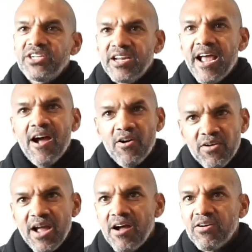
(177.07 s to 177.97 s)
and
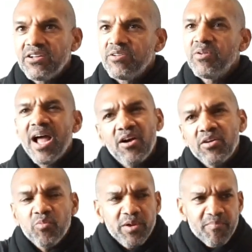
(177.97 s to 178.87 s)
how could
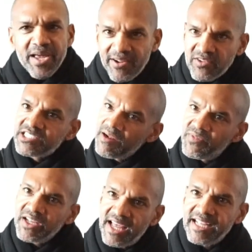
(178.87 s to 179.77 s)
we make
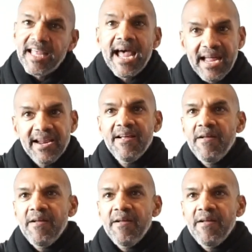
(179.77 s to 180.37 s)
something like that